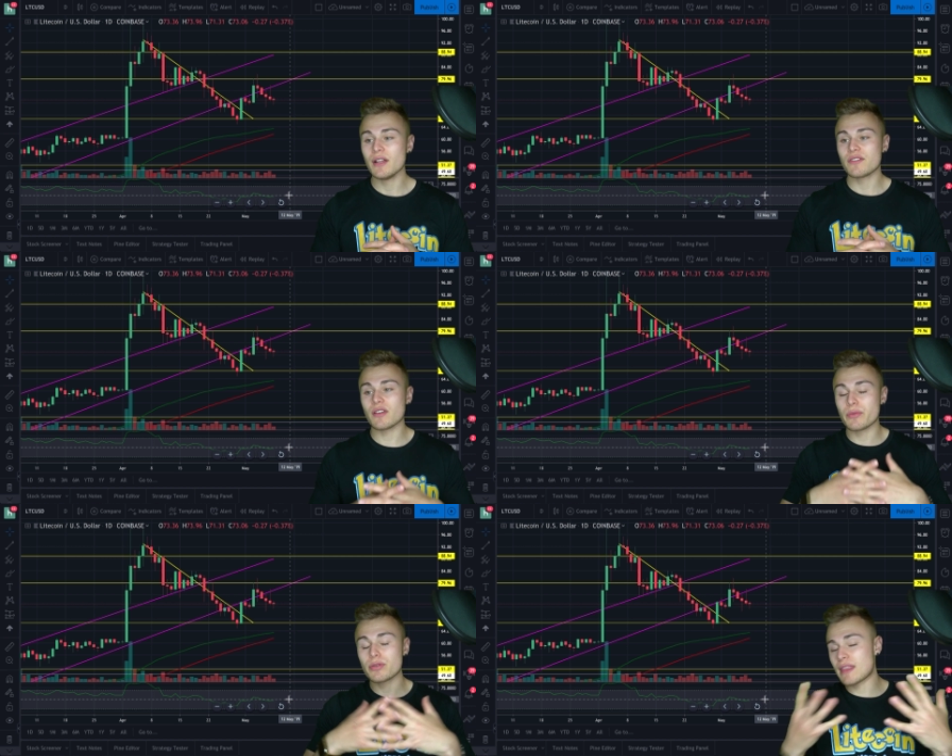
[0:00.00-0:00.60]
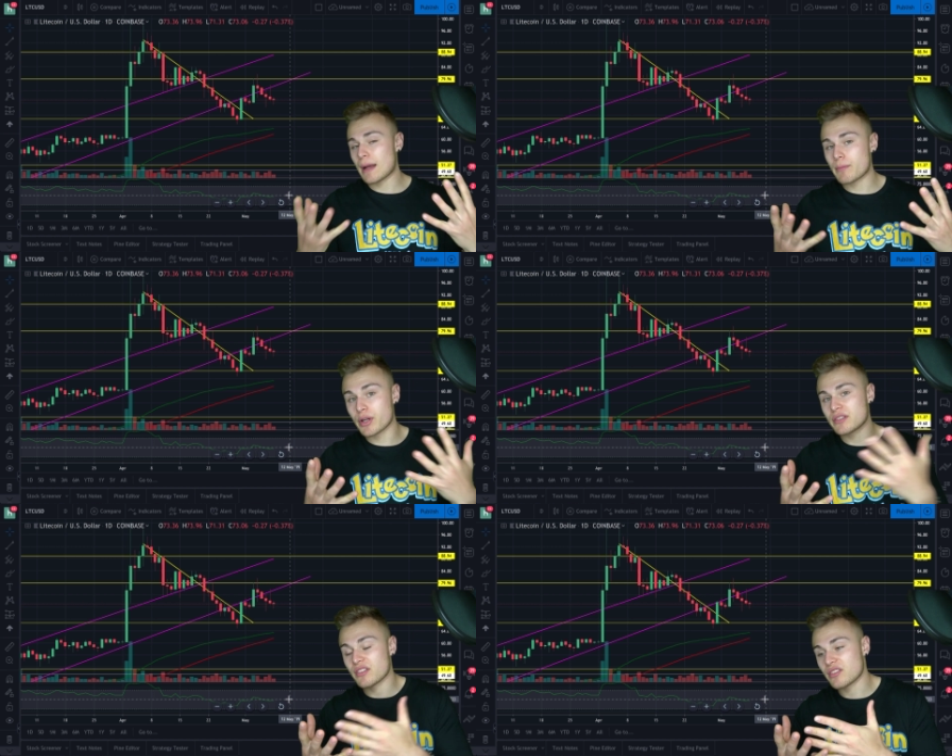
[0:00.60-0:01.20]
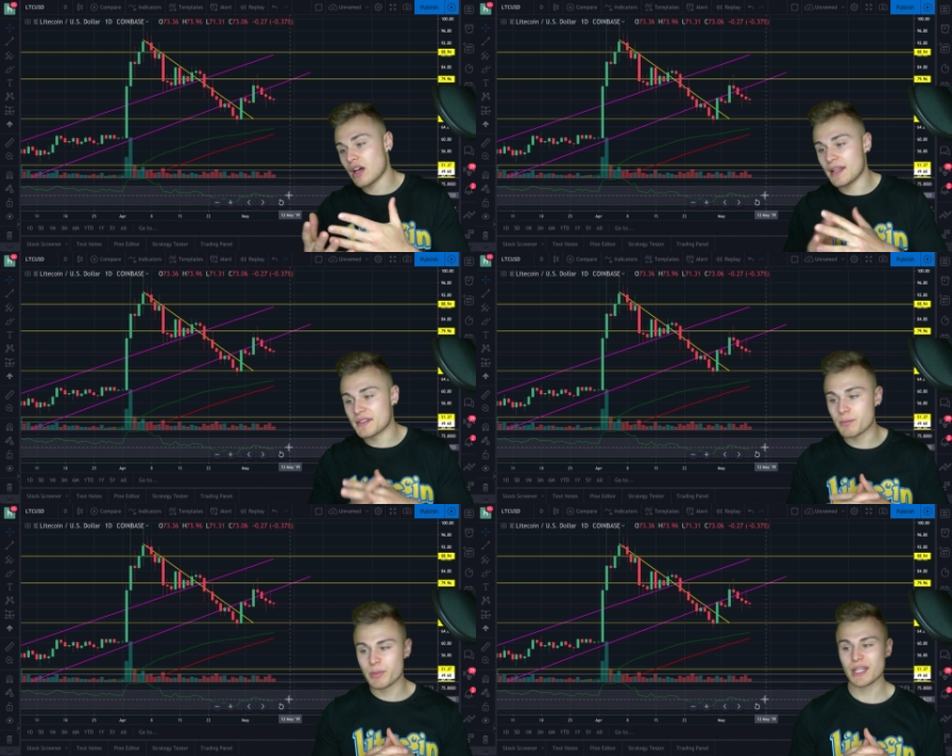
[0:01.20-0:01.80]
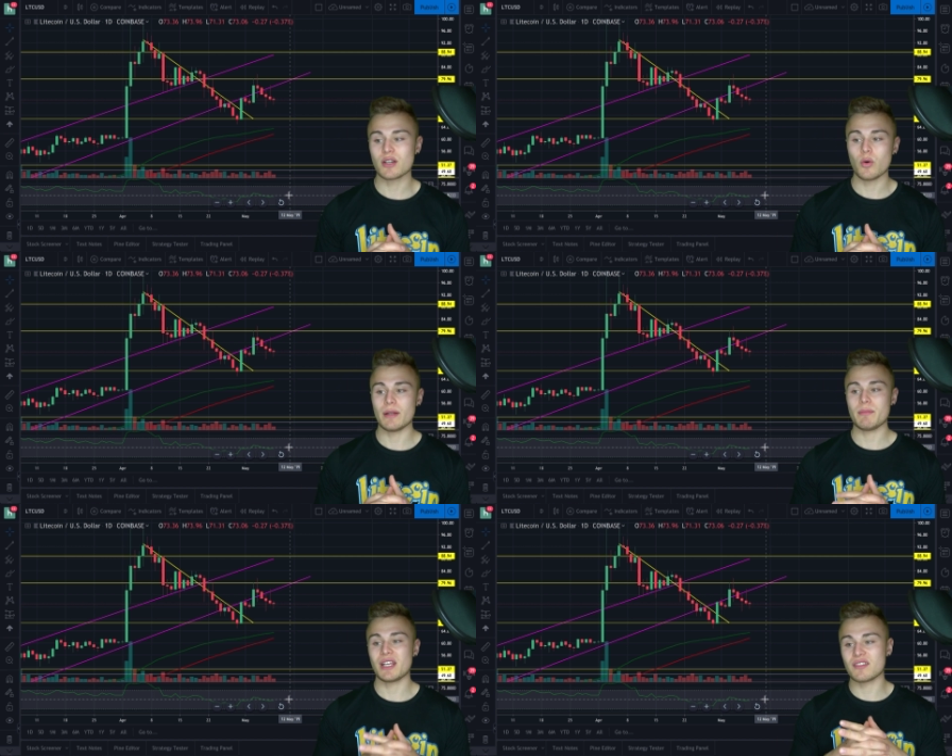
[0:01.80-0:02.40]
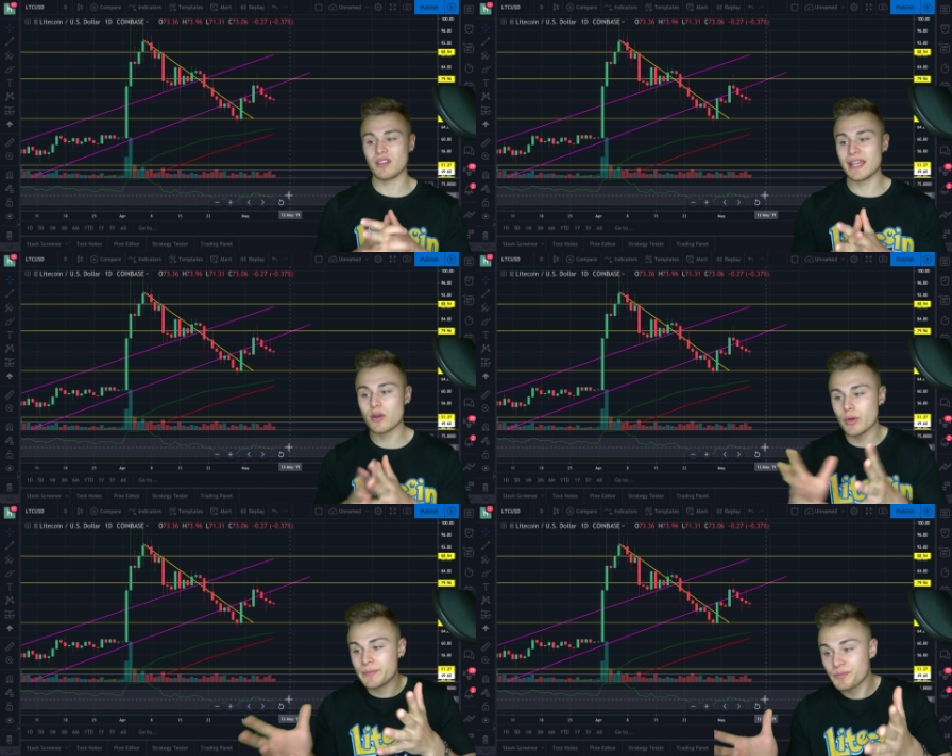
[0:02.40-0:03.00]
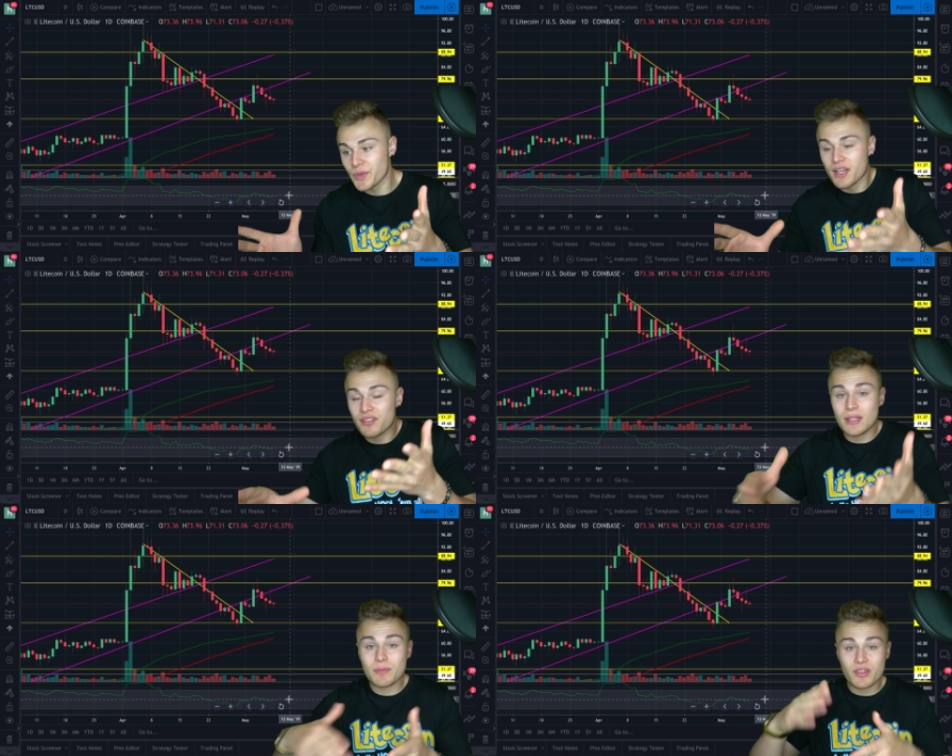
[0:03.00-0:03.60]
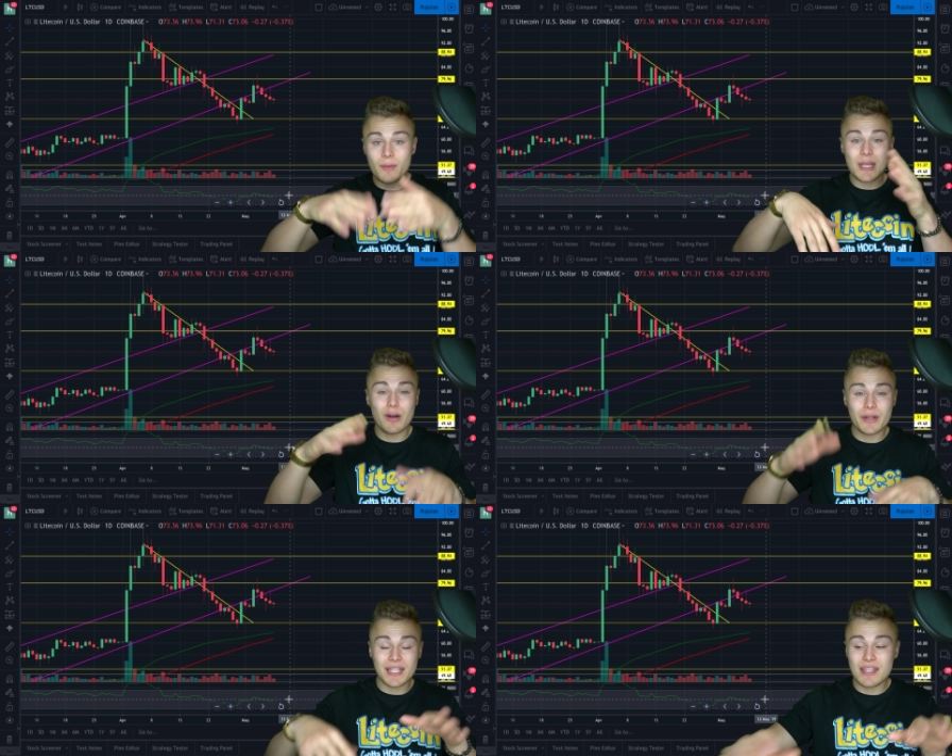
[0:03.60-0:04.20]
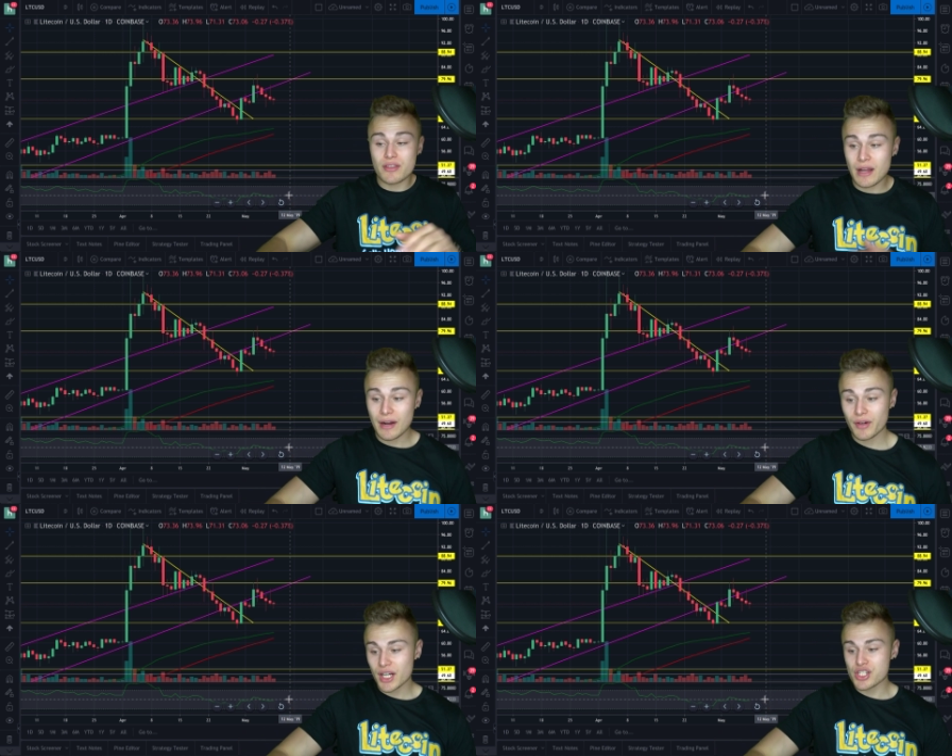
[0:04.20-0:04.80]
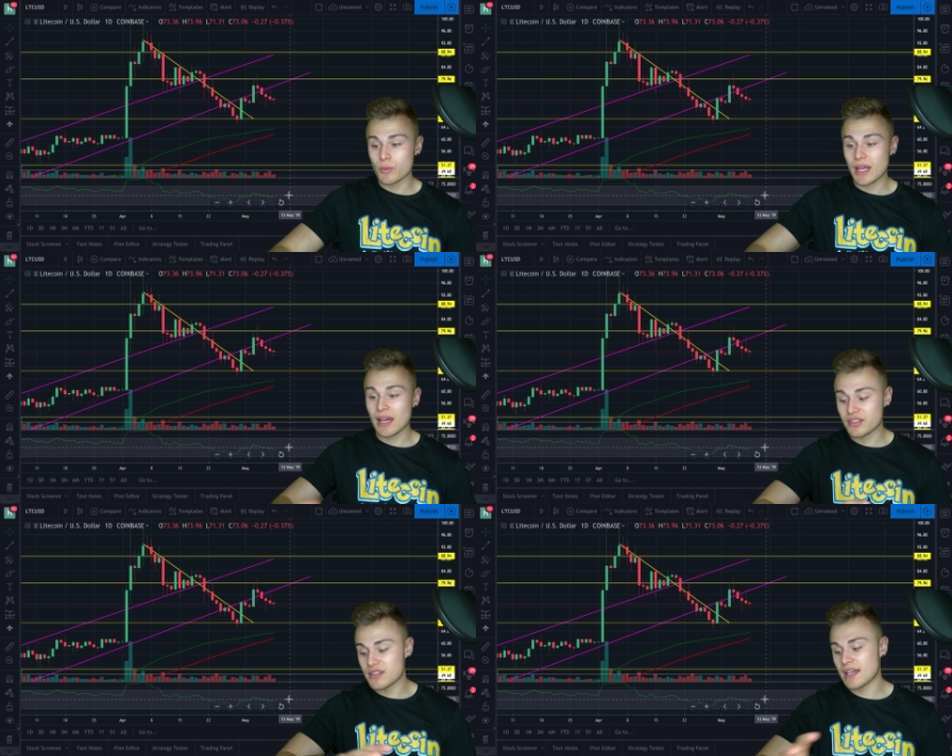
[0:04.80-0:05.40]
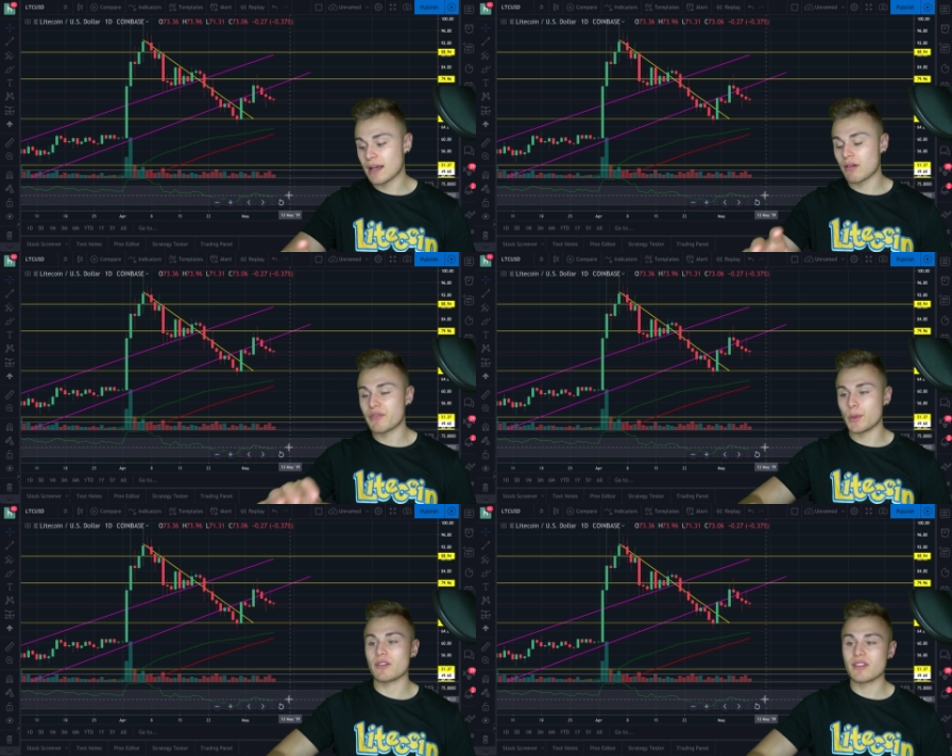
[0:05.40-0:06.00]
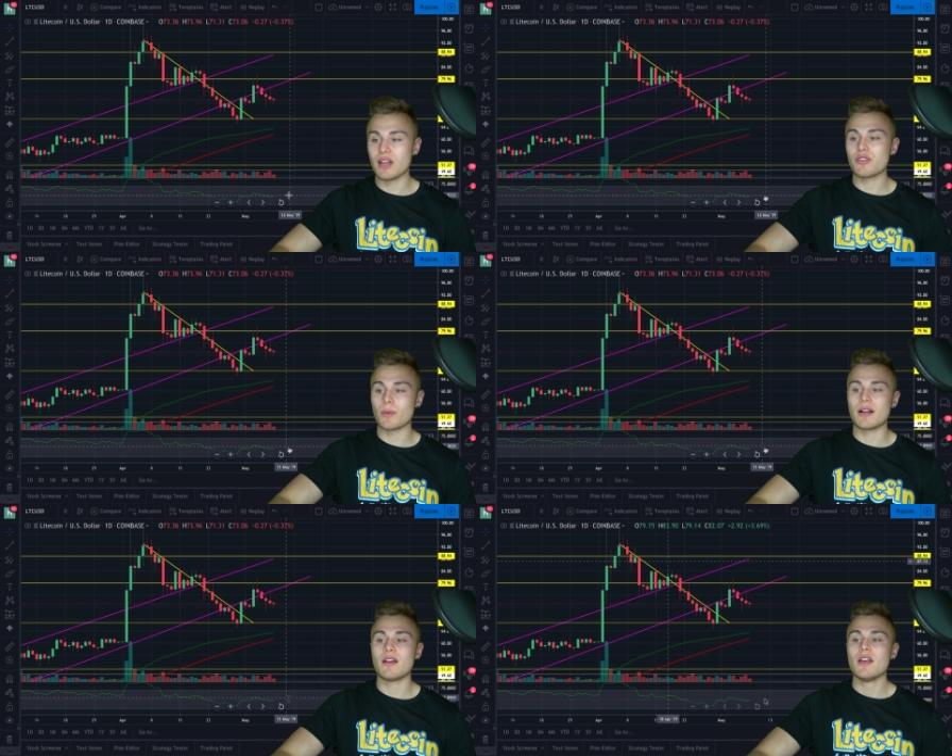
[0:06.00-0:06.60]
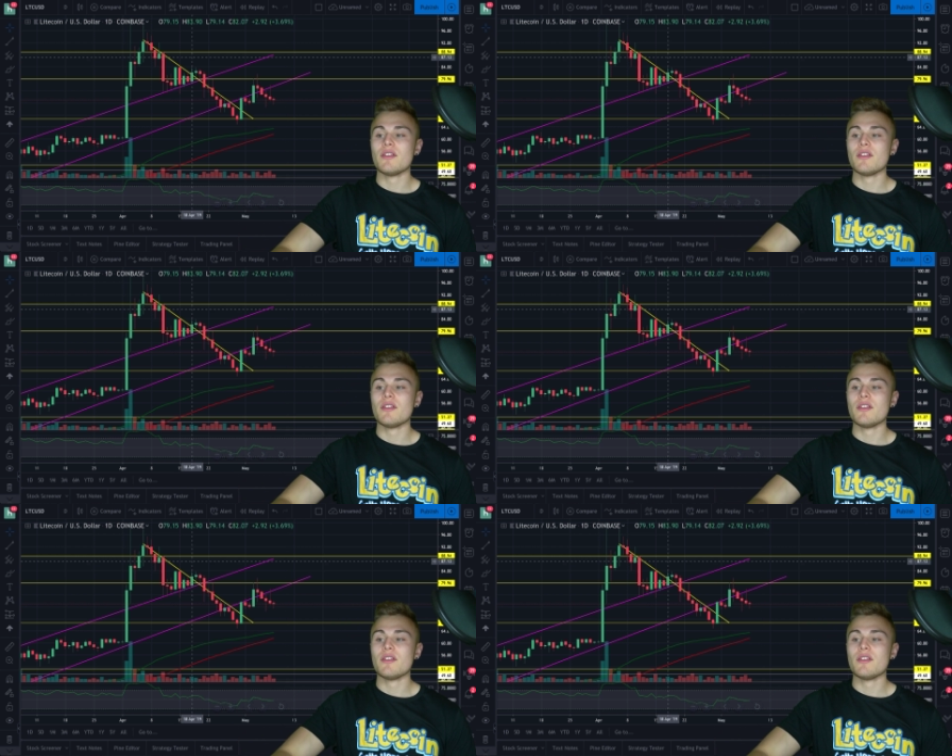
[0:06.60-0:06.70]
So that brings us on to Bitcoin because Litecoin seems to be going in either direction. We have to take our focus elsewhere.